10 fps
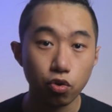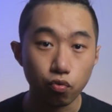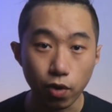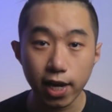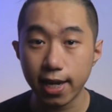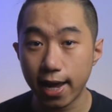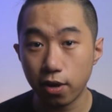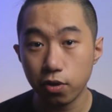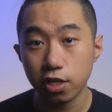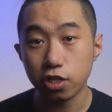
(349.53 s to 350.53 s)
Right
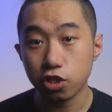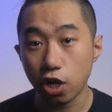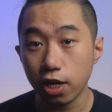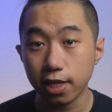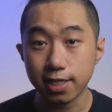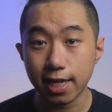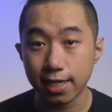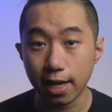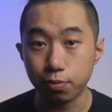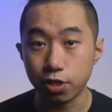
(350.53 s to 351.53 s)
now, Starlink
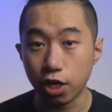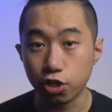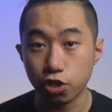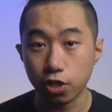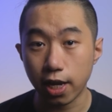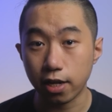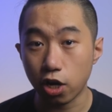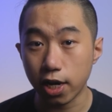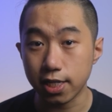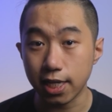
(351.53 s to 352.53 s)
satellite production and
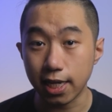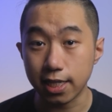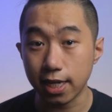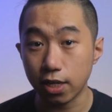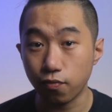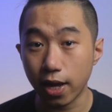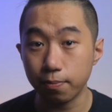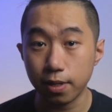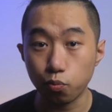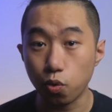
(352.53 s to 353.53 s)
R&D is in
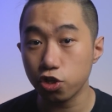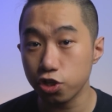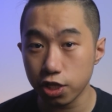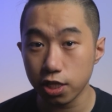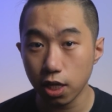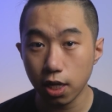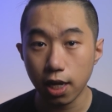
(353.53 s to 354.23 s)
Redmond, Washington,